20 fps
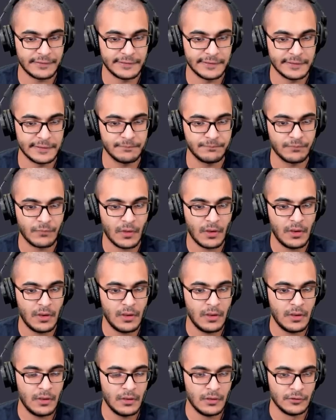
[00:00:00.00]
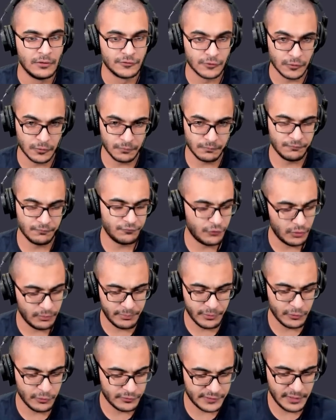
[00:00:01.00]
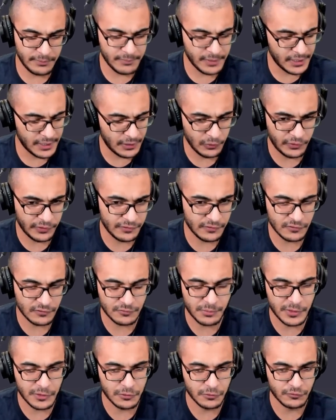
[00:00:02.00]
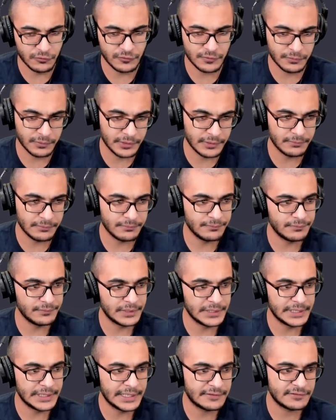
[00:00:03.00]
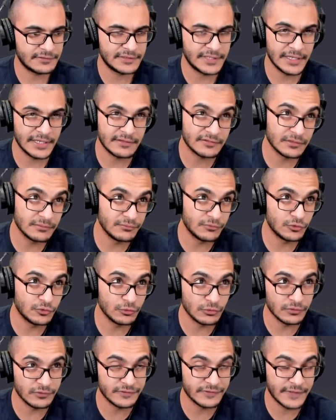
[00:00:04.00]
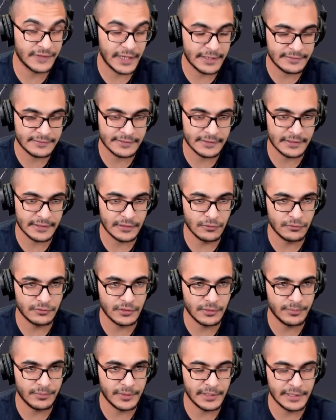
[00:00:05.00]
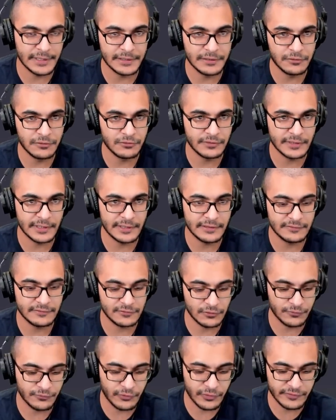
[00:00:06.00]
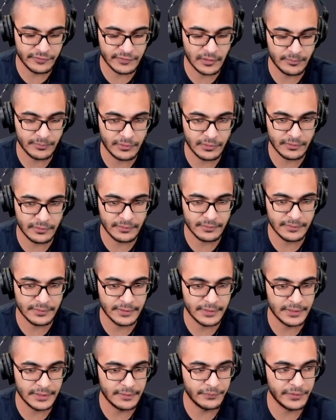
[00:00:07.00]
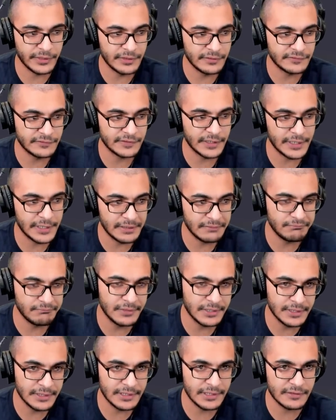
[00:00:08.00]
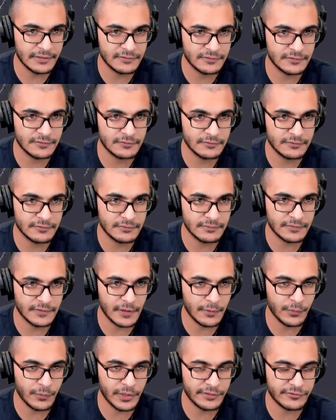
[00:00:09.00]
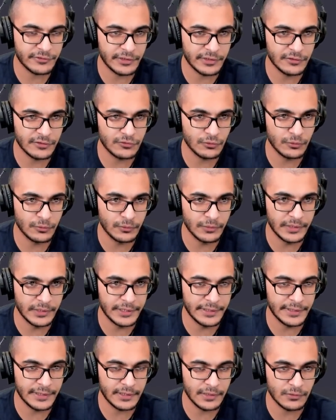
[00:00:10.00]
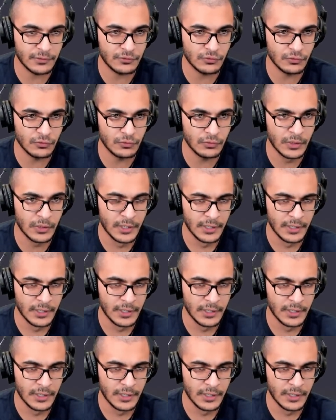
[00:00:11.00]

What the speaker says: here. So for blue team, how can this be used? Well, let's take some tools that you typically utilize. So for example, we can say, let's say we're trying to learn how to